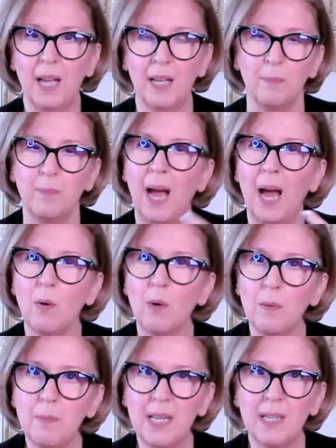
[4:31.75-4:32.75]

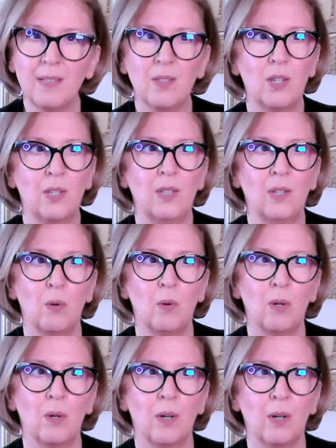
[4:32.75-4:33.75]
empowerment,
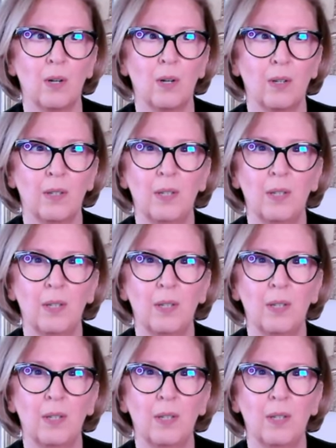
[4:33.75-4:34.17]
your,